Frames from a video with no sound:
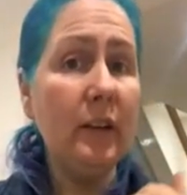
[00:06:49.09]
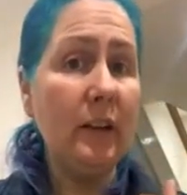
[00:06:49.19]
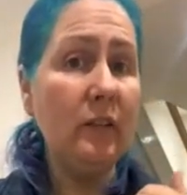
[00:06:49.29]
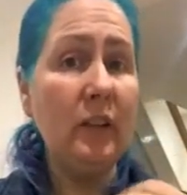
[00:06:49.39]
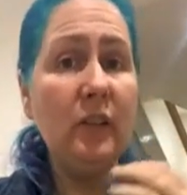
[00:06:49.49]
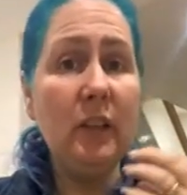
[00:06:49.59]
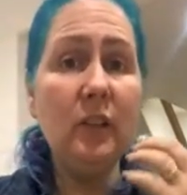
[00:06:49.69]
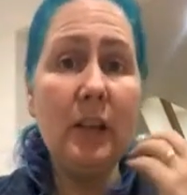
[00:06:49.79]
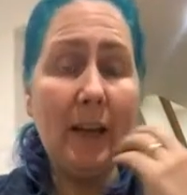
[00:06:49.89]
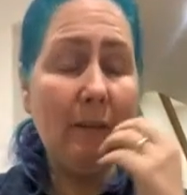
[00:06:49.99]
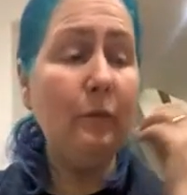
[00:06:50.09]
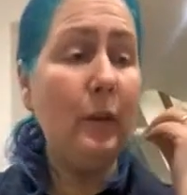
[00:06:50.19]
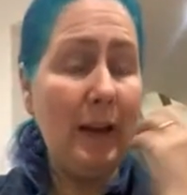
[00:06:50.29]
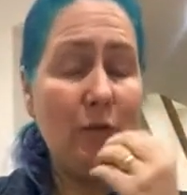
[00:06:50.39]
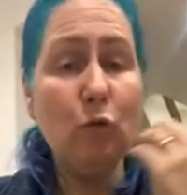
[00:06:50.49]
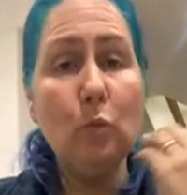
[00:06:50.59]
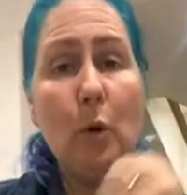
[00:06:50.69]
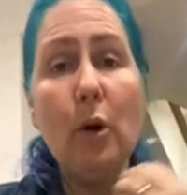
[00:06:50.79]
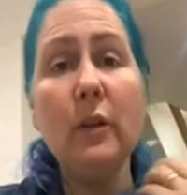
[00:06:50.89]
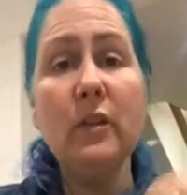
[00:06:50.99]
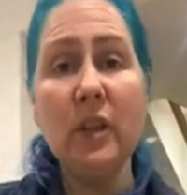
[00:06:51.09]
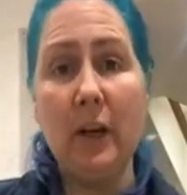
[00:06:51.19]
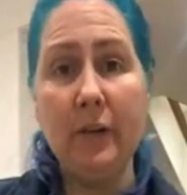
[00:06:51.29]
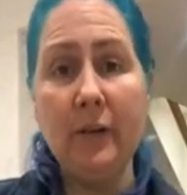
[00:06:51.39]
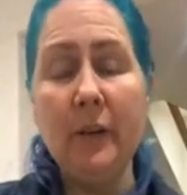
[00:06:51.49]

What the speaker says: anaesthetic to have actual work done.